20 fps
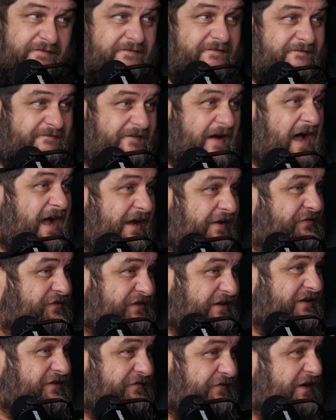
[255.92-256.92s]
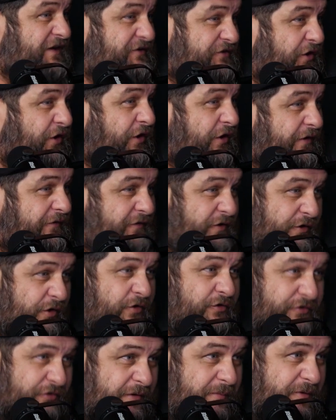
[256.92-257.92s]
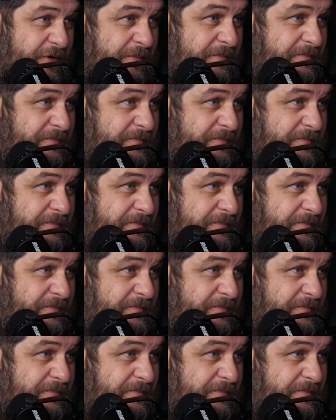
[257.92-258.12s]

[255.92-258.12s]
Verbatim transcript: five six feet tall oh, yeah. if you don't trim them.